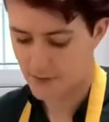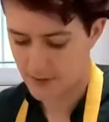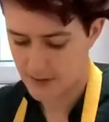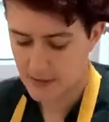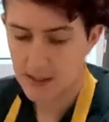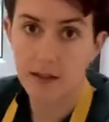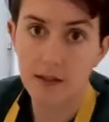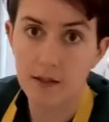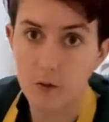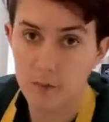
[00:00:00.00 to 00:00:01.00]
can see
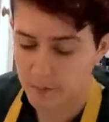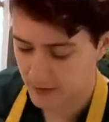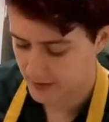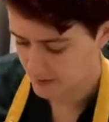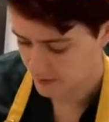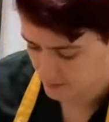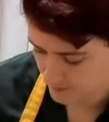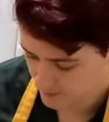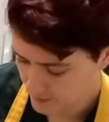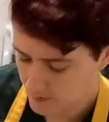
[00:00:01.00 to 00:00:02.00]
a little bit better.
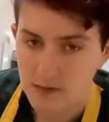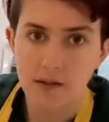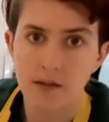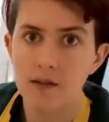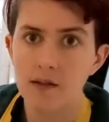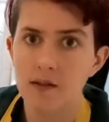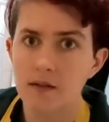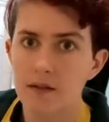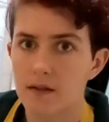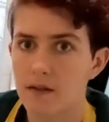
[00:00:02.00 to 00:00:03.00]

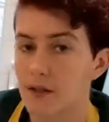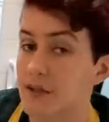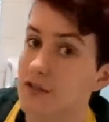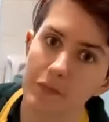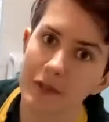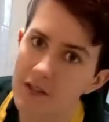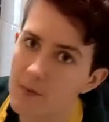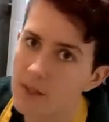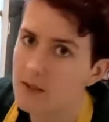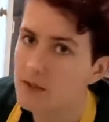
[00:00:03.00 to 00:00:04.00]
Can't see me as well,